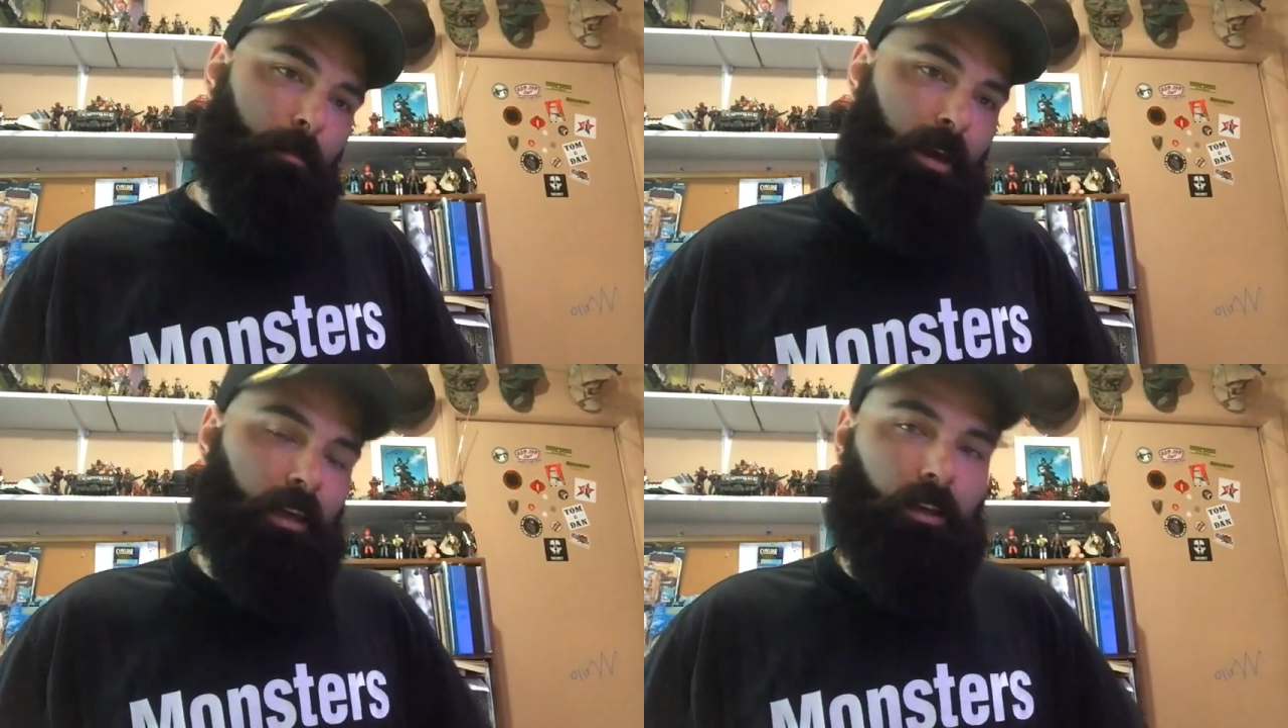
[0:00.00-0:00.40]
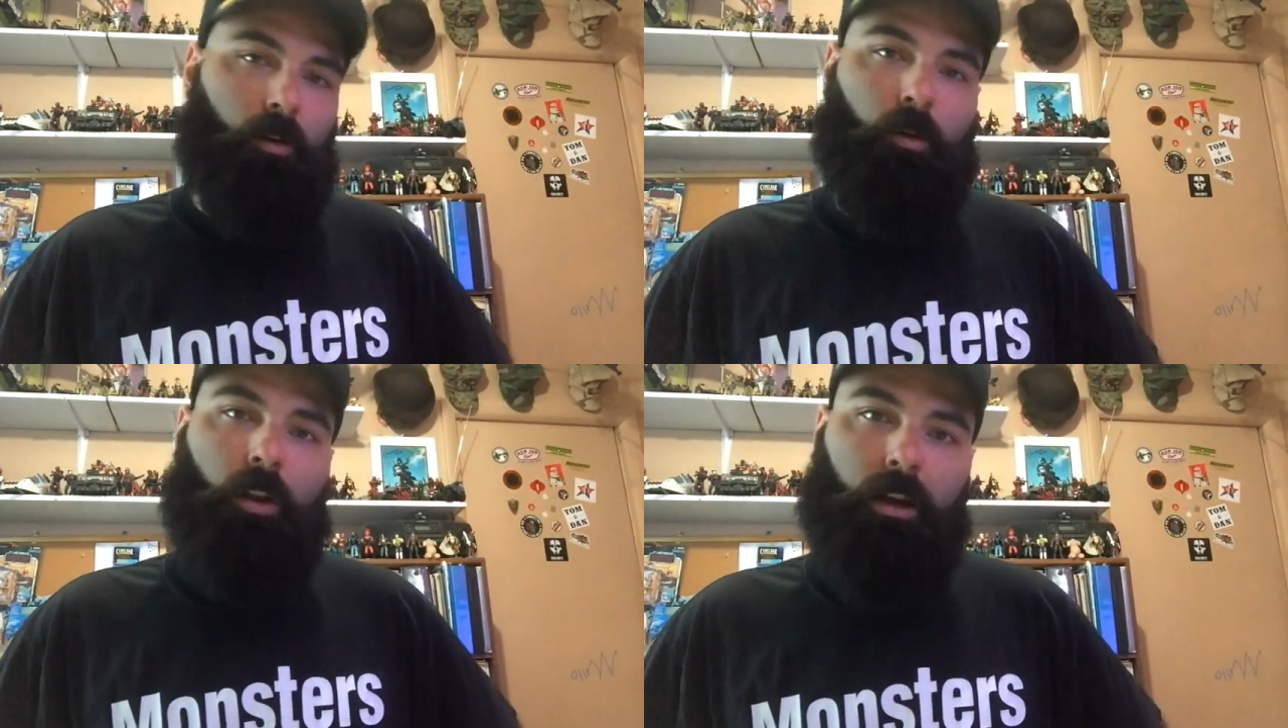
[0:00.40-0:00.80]
making a
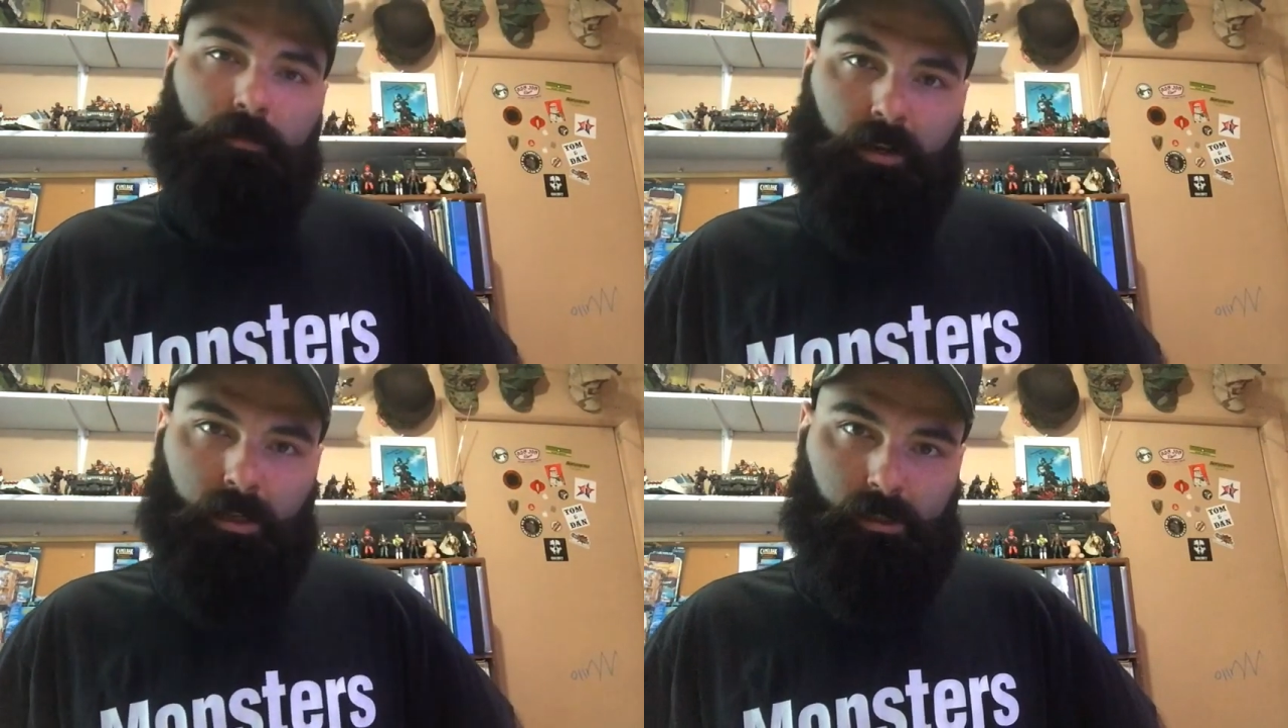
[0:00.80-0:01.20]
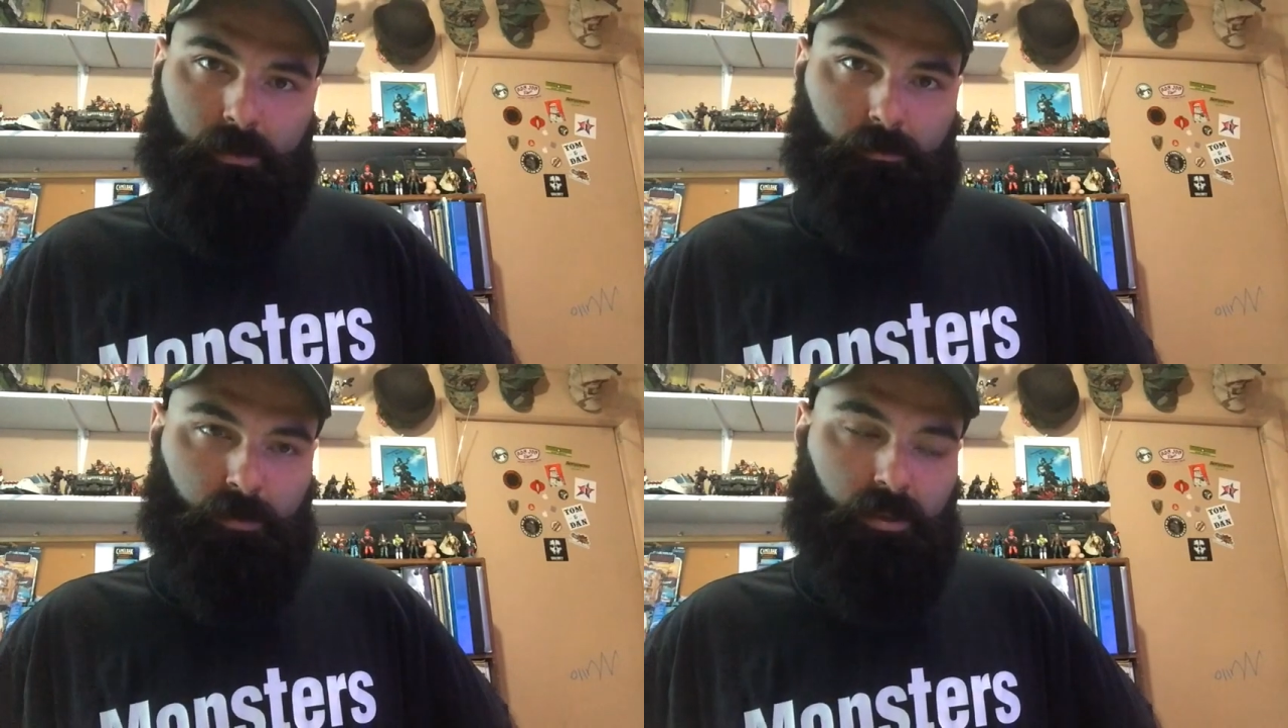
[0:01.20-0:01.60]
whole lot of
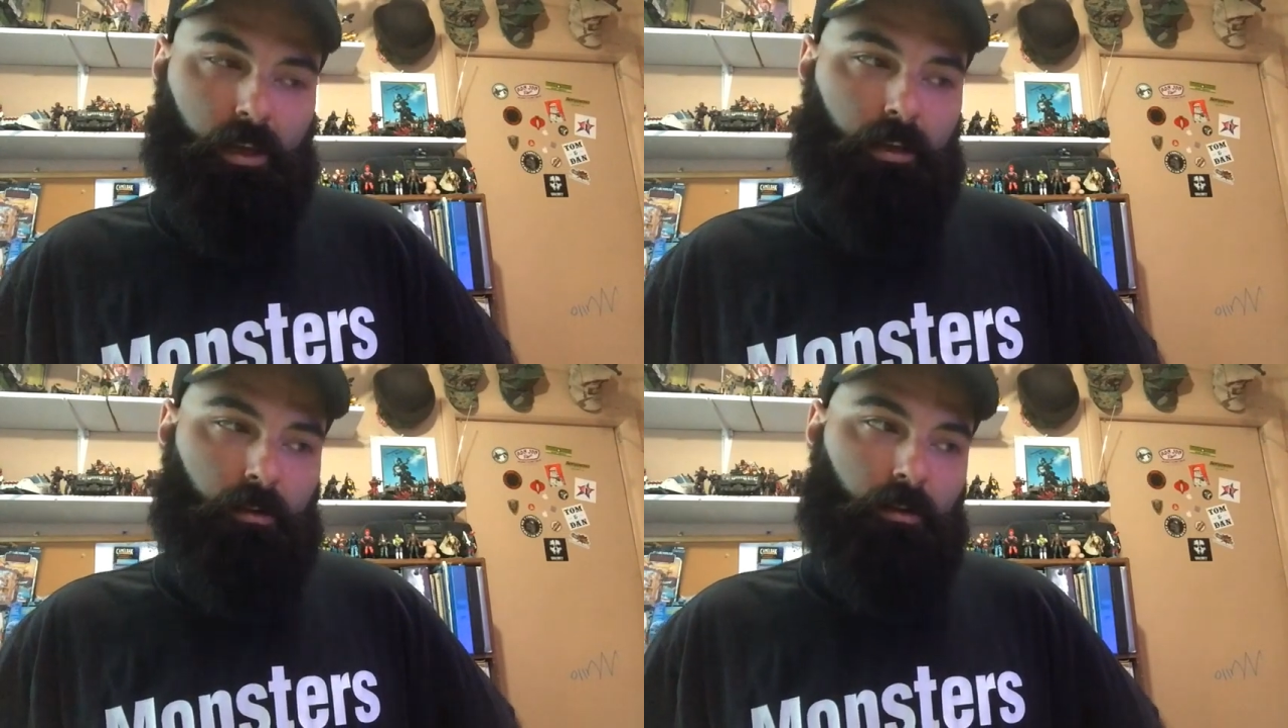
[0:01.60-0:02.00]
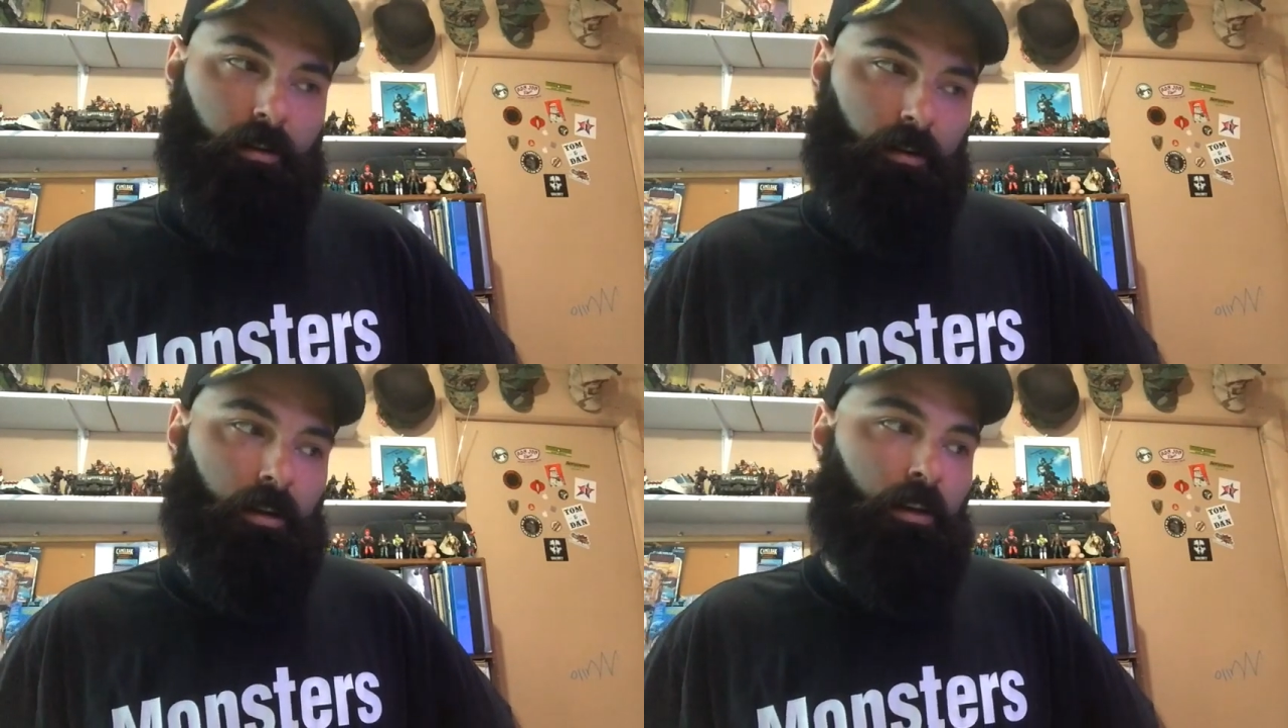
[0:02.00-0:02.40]
customs that
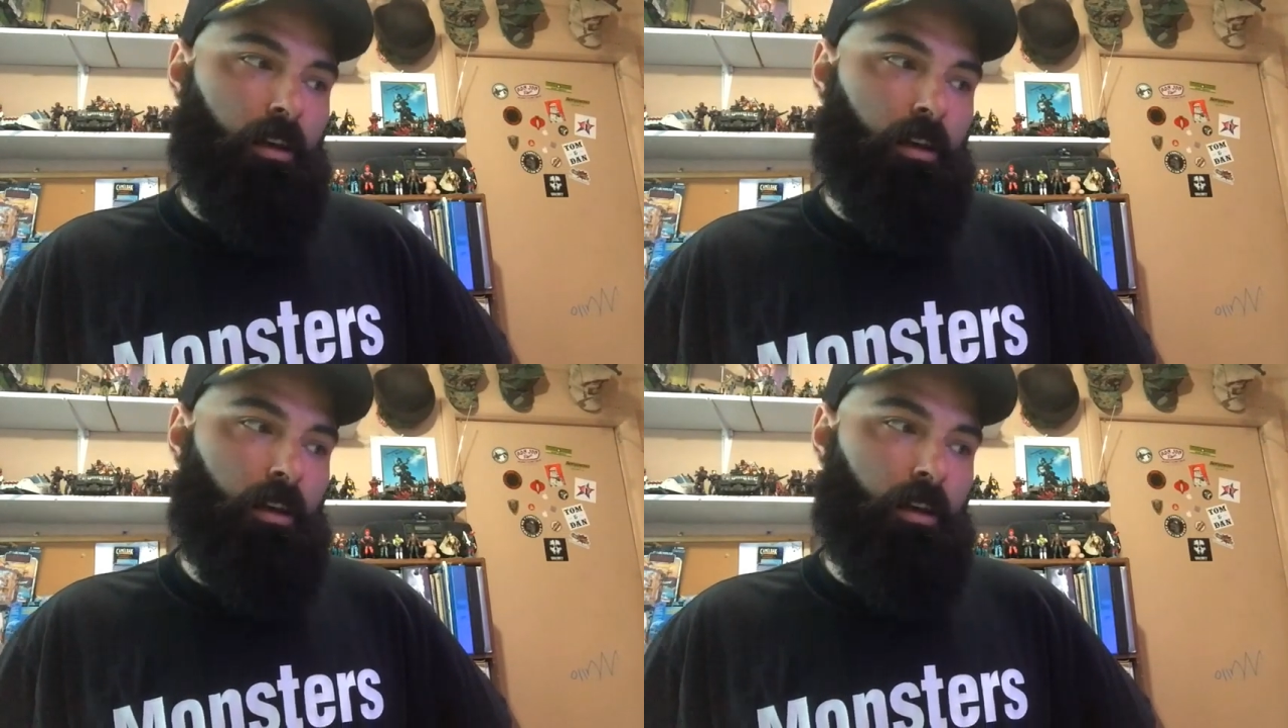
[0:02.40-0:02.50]
are